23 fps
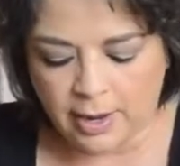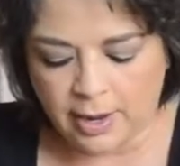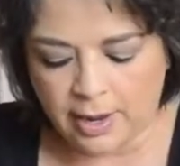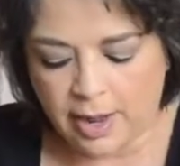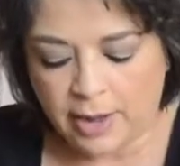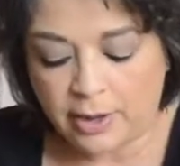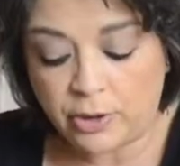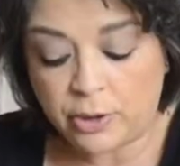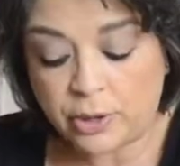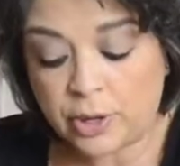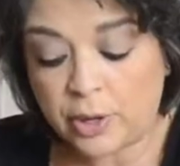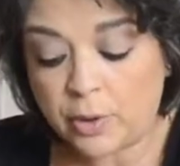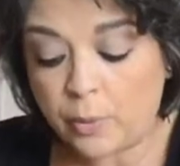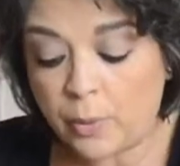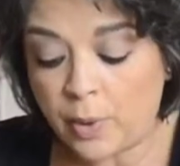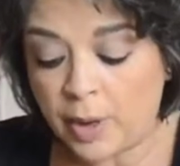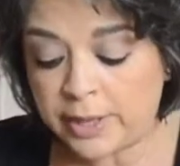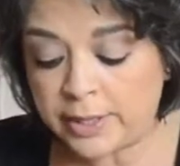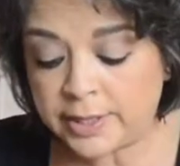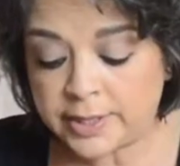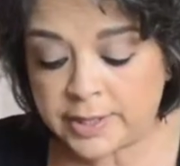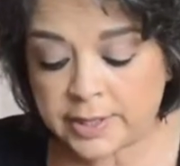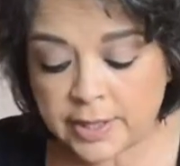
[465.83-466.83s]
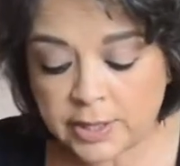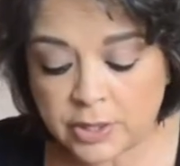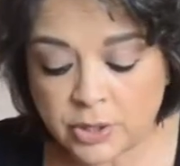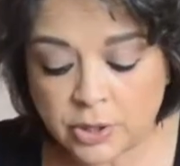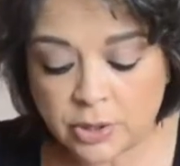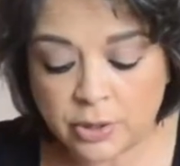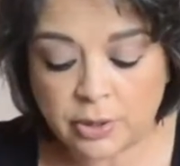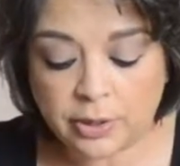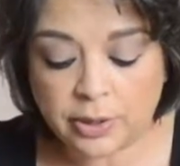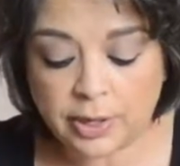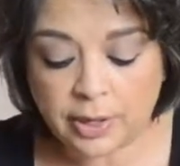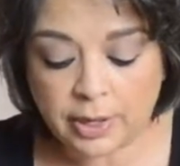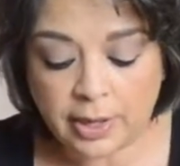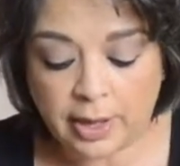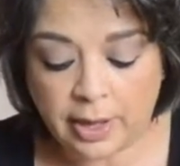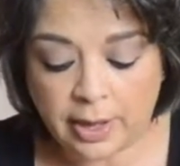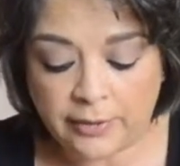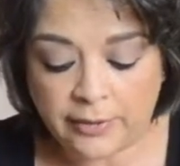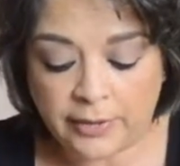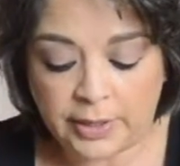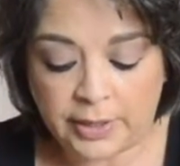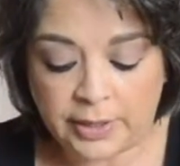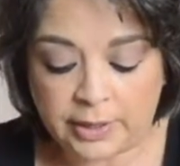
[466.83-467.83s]
And you're going to want to set your
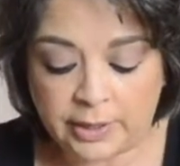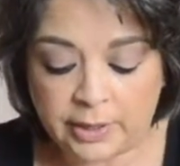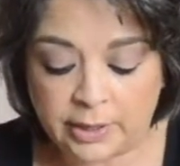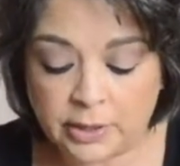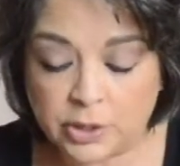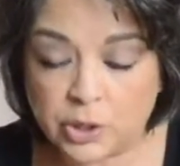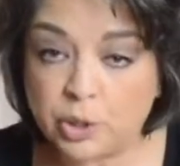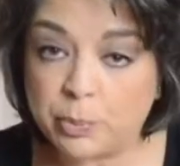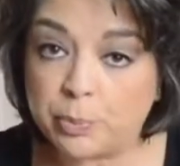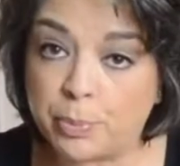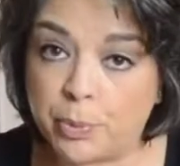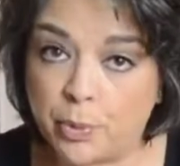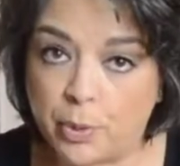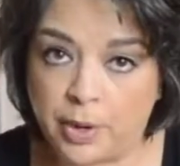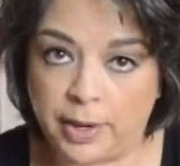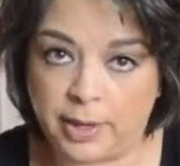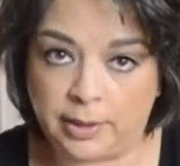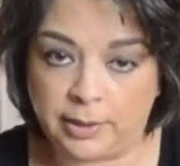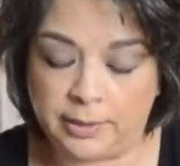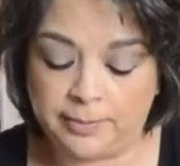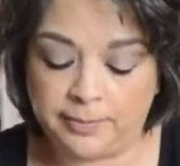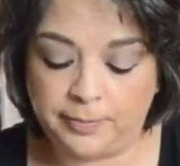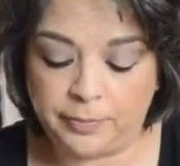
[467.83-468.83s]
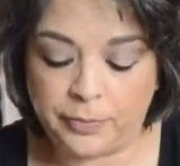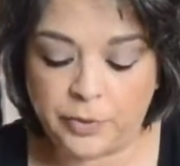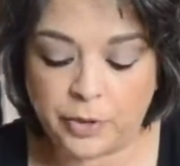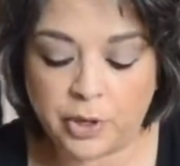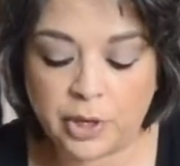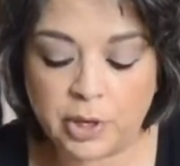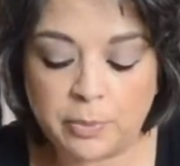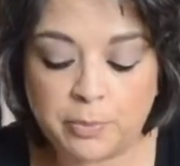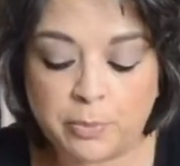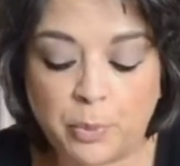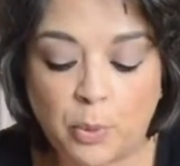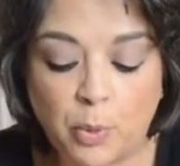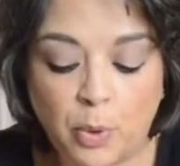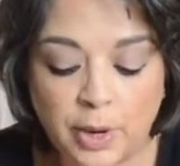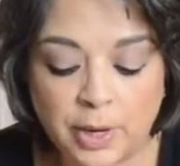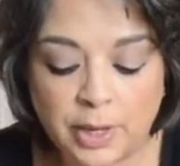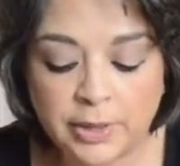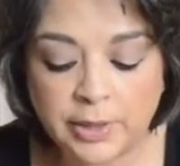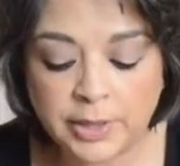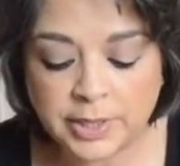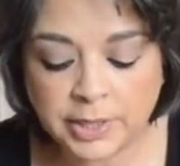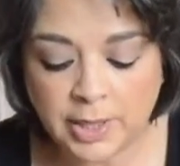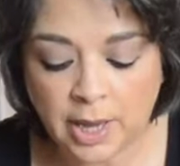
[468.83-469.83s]
oven to broil. You're going to
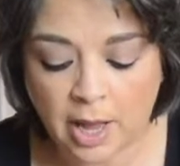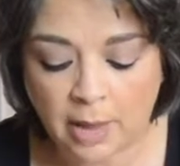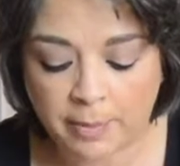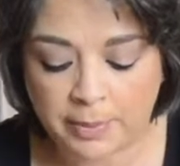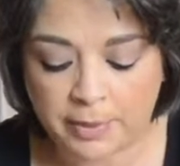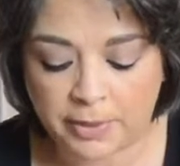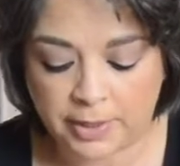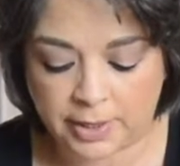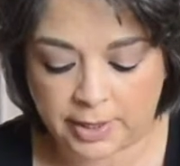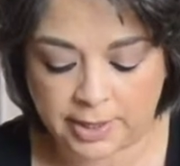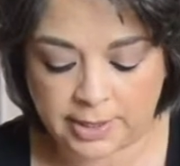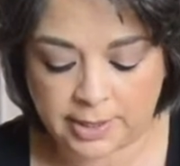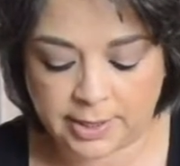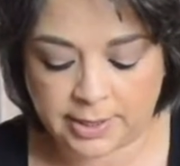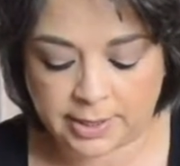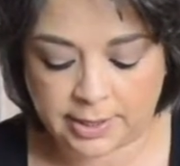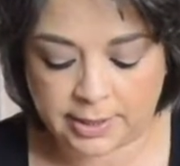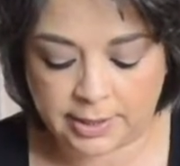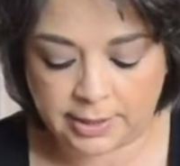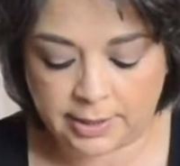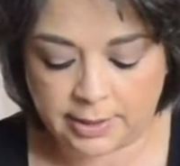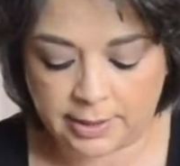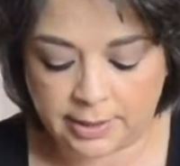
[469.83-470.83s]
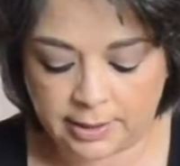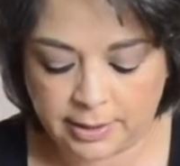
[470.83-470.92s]
broil the top of this